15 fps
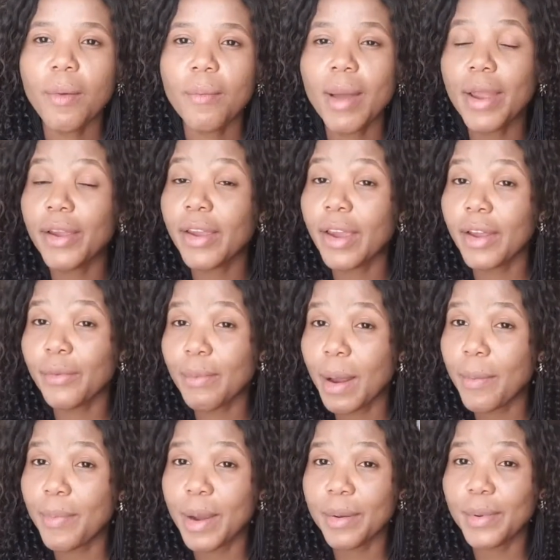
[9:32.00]

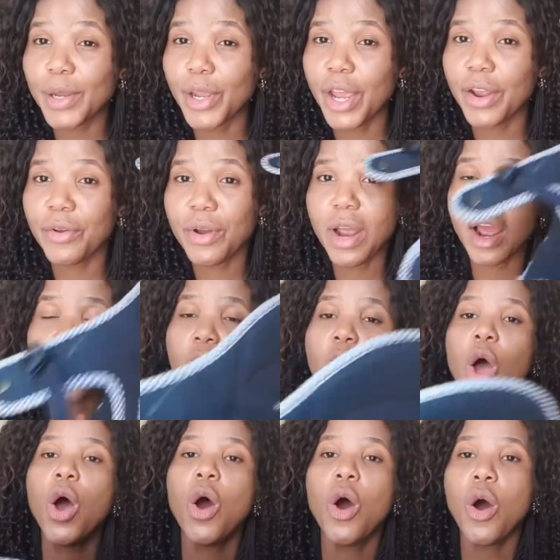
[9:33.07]
baby carrier,
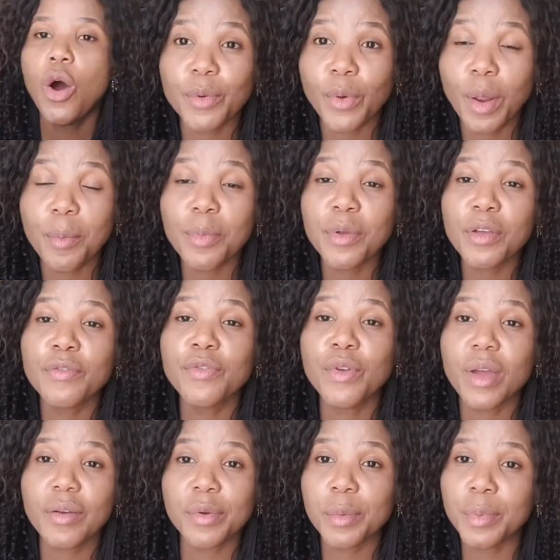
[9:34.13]
or wrap. If
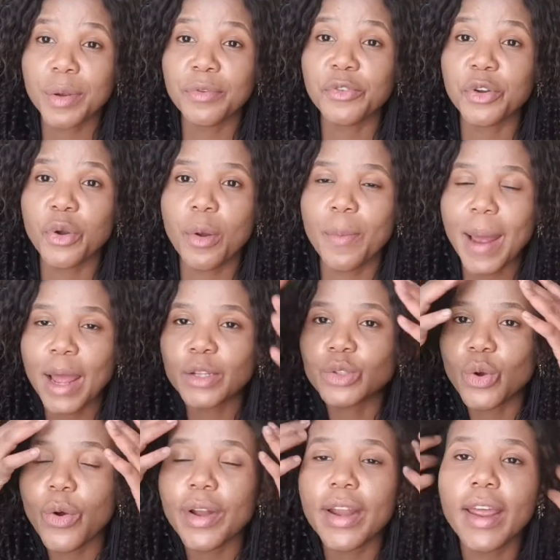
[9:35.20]
you have a baby wrap, I
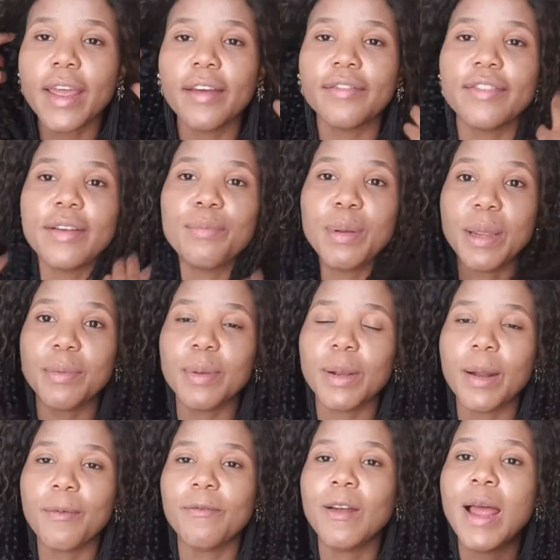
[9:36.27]
don't have a baby
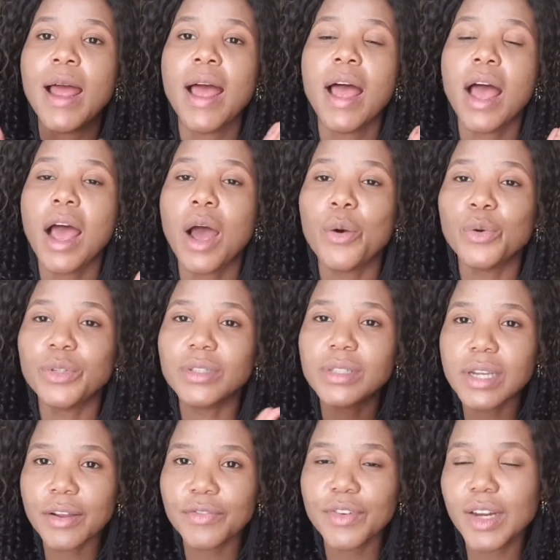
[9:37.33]
wrap. I would
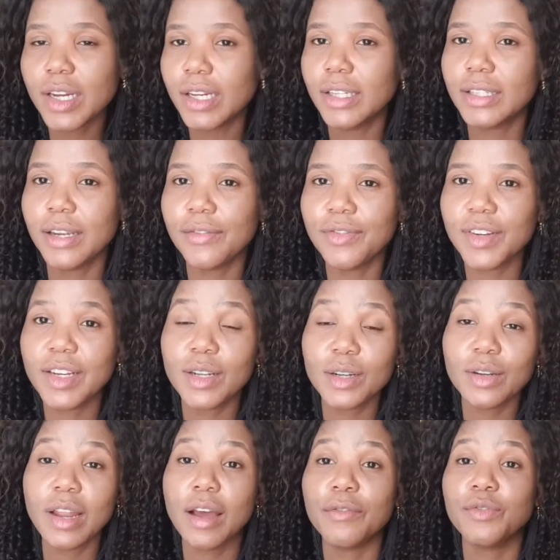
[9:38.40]

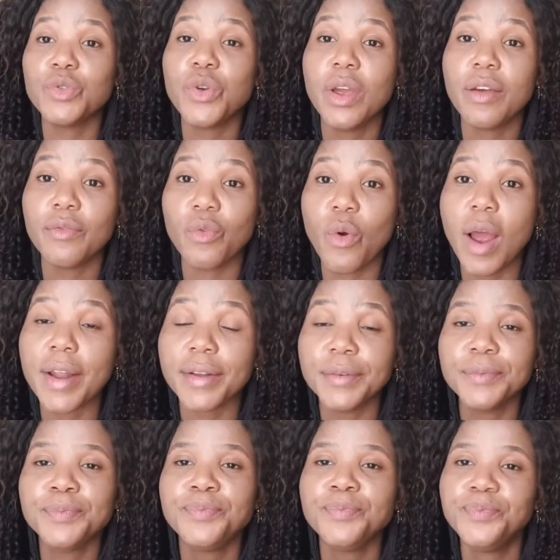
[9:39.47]
definitely love to have one.